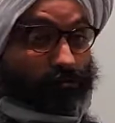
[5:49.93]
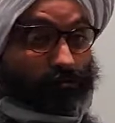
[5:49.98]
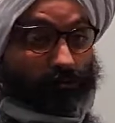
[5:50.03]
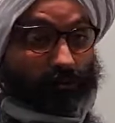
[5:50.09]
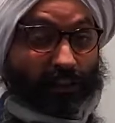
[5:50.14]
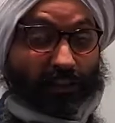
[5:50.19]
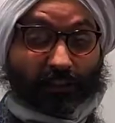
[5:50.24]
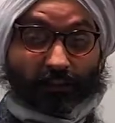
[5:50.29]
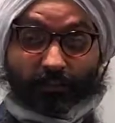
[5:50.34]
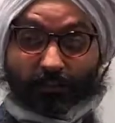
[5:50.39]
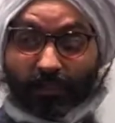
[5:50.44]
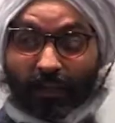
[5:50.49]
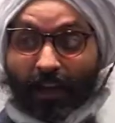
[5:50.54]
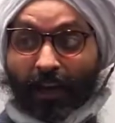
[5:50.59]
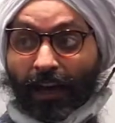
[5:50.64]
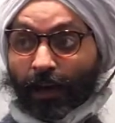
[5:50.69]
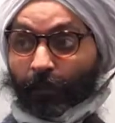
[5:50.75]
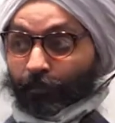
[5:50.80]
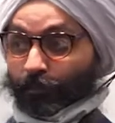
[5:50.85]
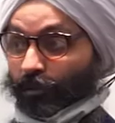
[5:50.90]
needs to
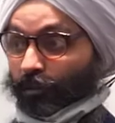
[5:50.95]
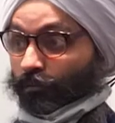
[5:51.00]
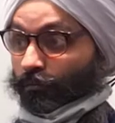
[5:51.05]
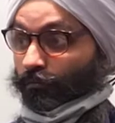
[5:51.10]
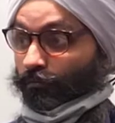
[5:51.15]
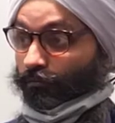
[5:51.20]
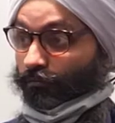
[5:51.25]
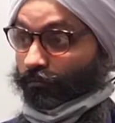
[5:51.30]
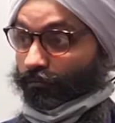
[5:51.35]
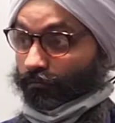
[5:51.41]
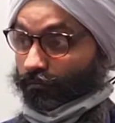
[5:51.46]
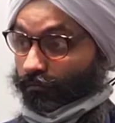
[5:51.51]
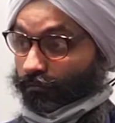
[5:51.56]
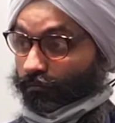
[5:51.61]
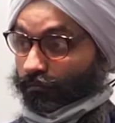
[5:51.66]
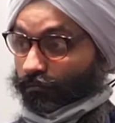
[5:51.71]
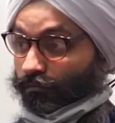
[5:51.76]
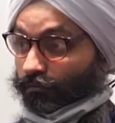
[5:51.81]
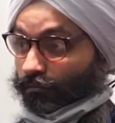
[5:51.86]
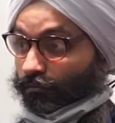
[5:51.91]
happen,
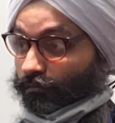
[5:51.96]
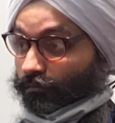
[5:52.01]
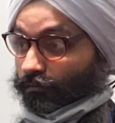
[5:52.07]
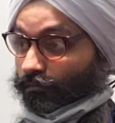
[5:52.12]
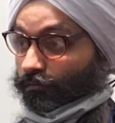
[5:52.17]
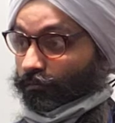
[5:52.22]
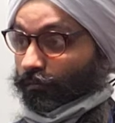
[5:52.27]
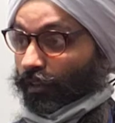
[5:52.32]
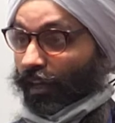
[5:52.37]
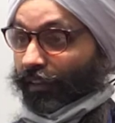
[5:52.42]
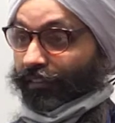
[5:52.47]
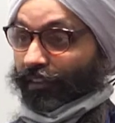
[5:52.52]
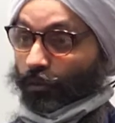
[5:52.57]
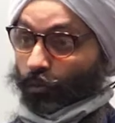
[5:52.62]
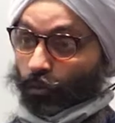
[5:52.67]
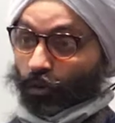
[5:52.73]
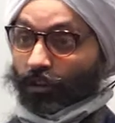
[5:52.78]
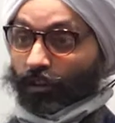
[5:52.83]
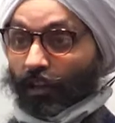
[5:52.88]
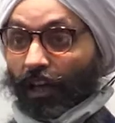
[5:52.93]
and it
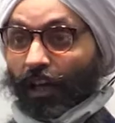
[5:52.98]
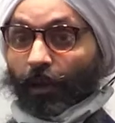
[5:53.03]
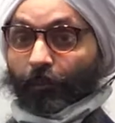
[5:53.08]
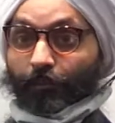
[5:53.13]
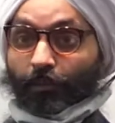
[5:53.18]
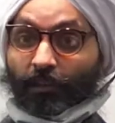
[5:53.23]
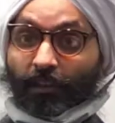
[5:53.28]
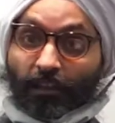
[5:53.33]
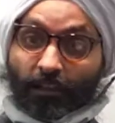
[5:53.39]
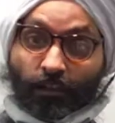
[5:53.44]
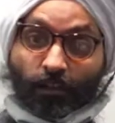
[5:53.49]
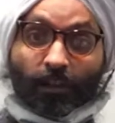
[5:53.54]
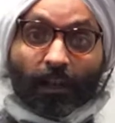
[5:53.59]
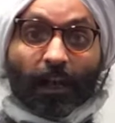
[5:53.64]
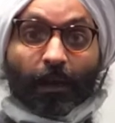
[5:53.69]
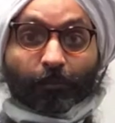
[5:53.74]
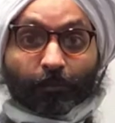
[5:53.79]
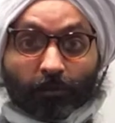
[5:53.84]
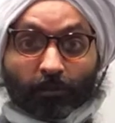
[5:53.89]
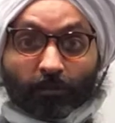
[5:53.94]
will happen, and it'll
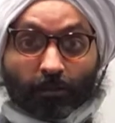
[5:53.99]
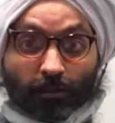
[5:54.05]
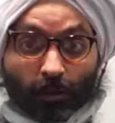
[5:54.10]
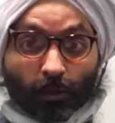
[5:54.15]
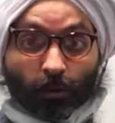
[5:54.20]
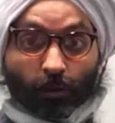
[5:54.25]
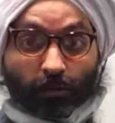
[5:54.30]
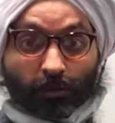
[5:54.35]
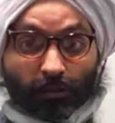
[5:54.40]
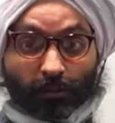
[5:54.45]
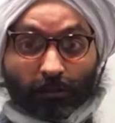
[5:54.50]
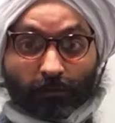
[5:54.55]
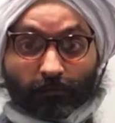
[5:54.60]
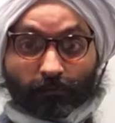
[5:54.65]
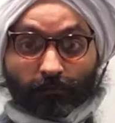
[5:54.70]
happen slowly.